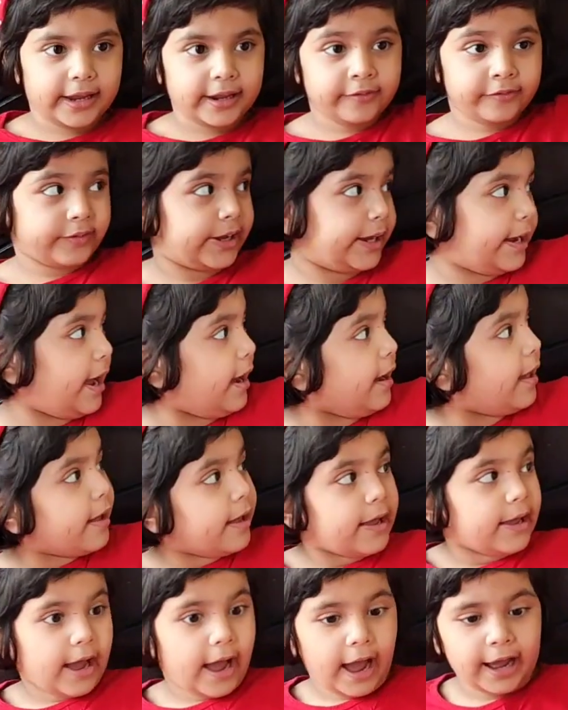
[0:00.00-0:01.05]
in real,
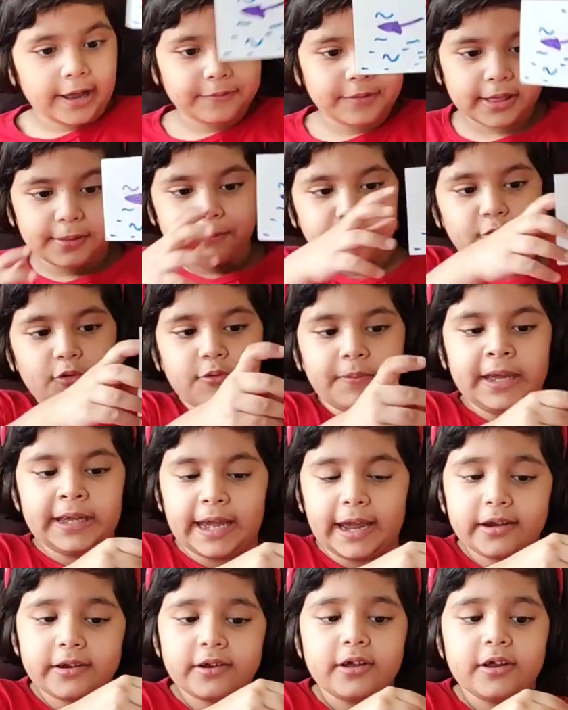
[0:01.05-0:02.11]
I was moving
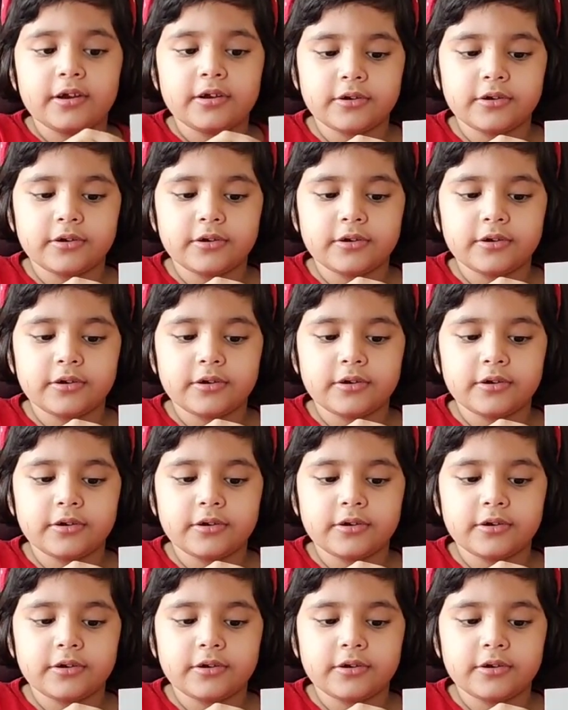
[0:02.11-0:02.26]
it.